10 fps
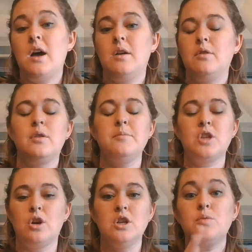or I'm
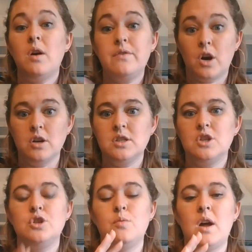sorry, 12 cards, because
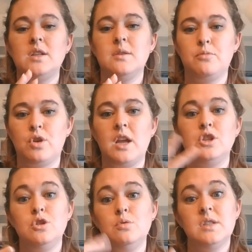you want to create
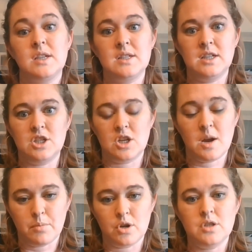2 6-digit
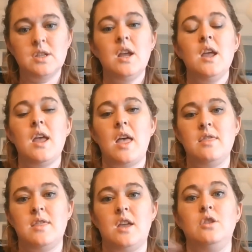numbers,
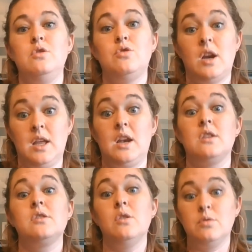and then you try to get as
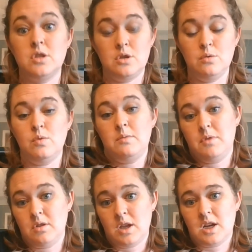close to 1
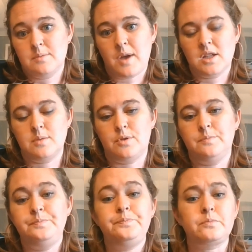million as possible.
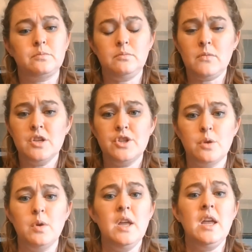
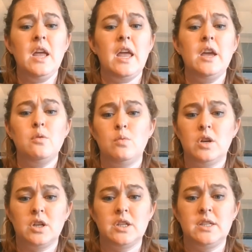So it works